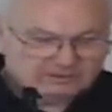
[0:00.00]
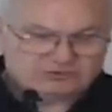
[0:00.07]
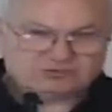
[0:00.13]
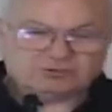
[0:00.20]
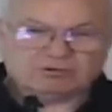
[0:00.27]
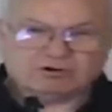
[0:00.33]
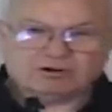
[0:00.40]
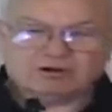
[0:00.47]

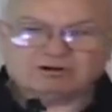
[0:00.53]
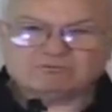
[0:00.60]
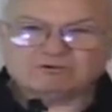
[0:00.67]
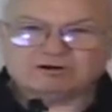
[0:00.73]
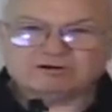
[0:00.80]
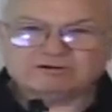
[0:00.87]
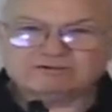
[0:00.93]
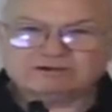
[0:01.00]
So hot
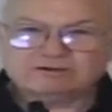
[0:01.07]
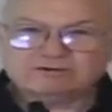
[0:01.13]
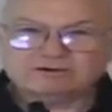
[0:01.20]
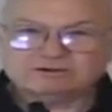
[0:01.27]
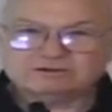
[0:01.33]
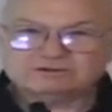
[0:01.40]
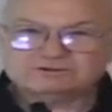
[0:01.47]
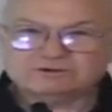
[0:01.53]
water and
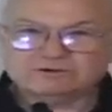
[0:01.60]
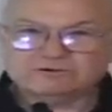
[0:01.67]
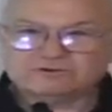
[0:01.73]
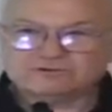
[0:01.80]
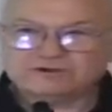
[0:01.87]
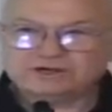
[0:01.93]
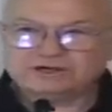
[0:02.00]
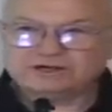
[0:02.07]
detergents are
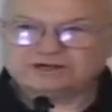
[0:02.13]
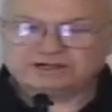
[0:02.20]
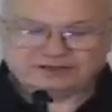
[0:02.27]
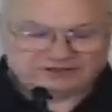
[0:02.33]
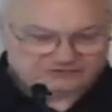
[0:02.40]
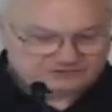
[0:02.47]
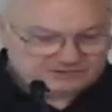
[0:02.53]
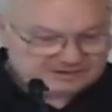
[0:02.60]
treated in
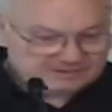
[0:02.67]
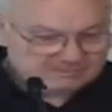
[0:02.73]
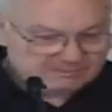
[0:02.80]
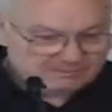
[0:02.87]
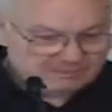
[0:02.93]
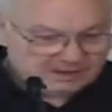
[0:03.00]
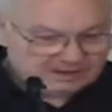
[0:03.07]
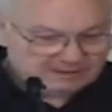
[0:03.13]
the same
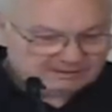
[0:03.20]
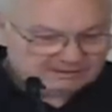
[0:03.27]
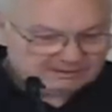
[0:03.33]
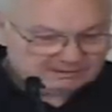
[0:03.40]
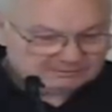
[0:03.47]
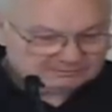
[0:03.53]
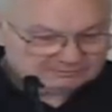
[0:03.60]
manner.